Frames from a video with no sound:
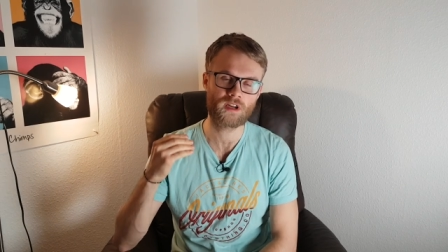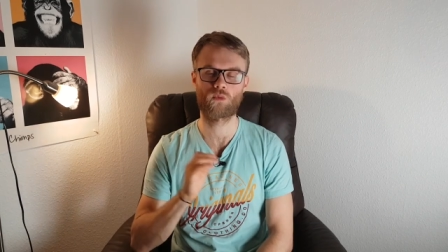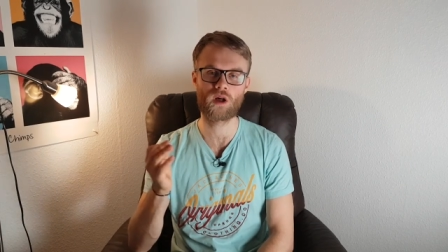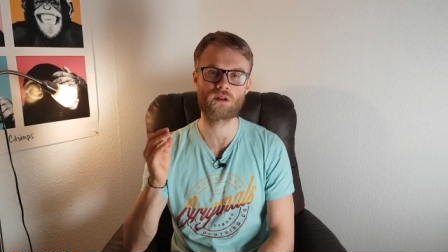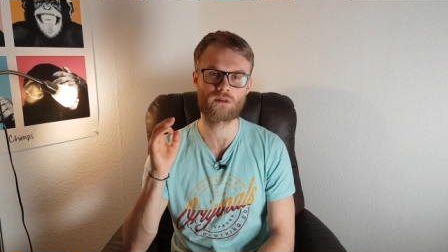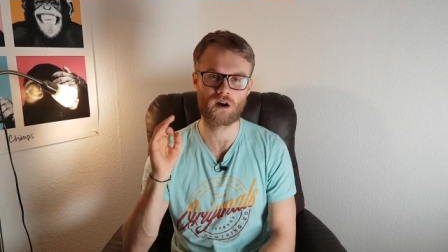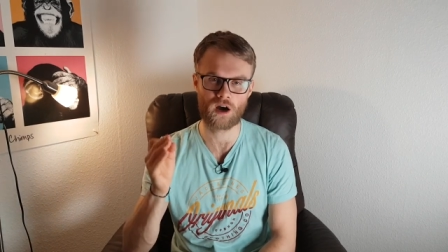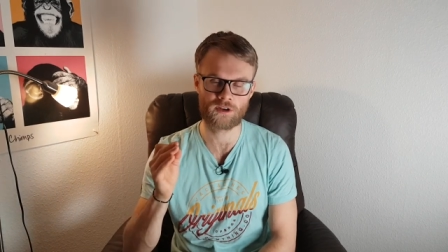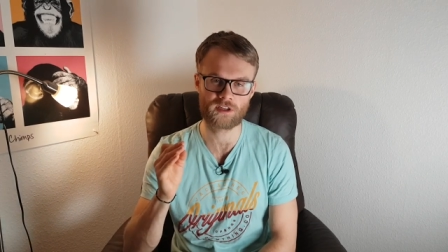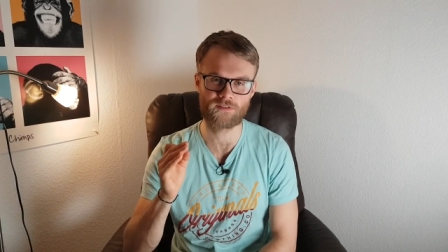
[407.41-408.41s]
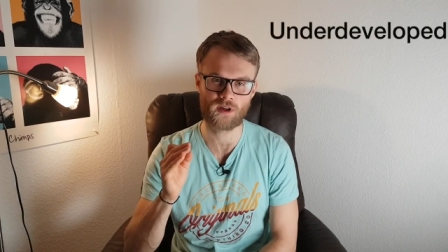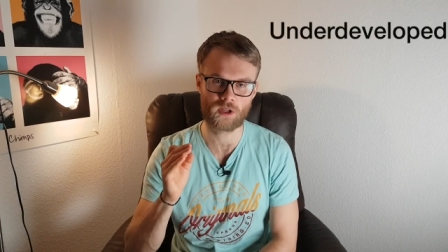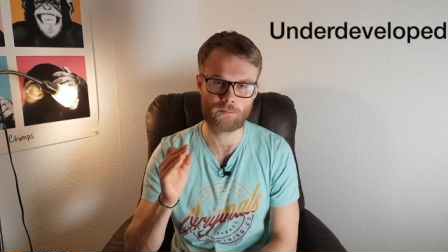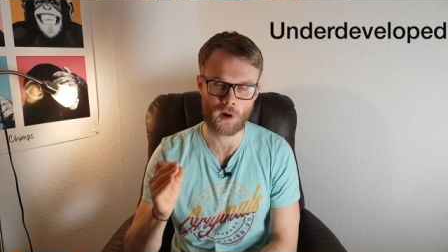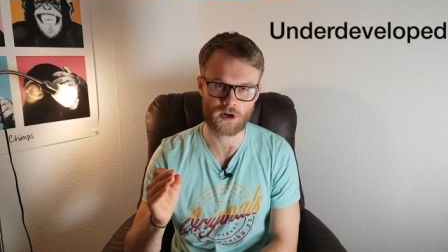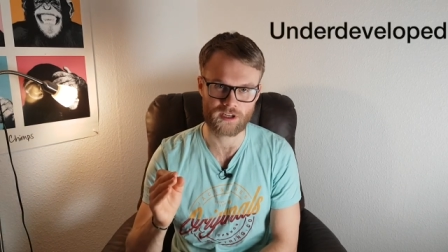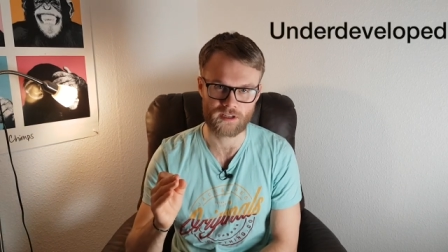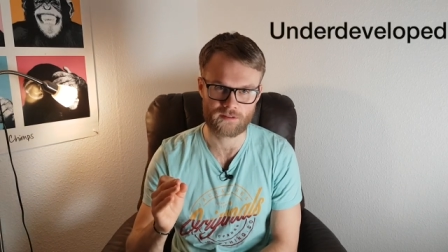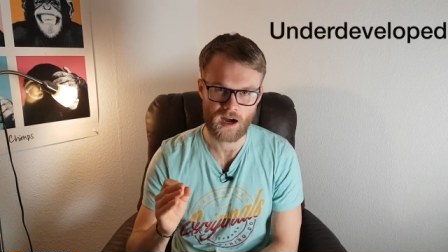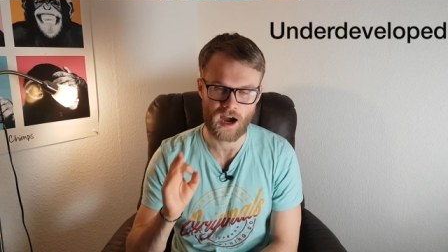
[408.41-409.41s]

Well, underdeveloped market.